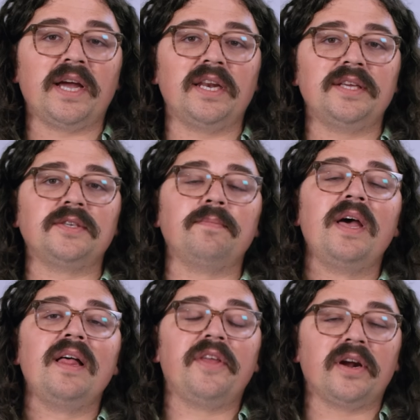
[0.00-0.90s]
mechanism,
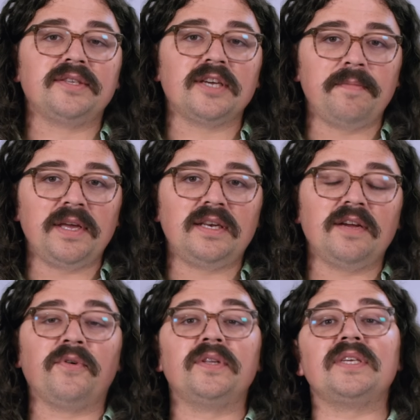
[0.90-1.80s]
there is going to be a
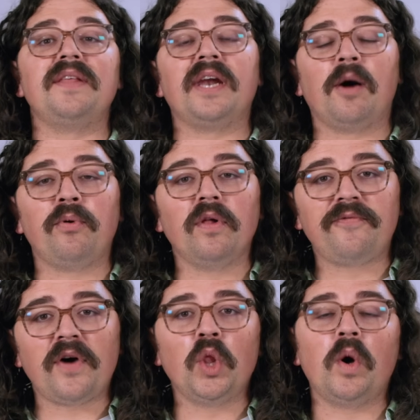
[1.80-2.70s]
difference. And then I'll pull a
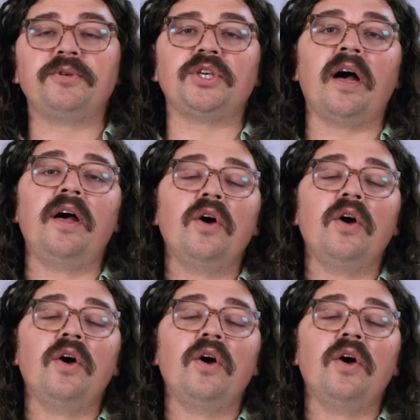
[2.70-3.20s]
follow-up shot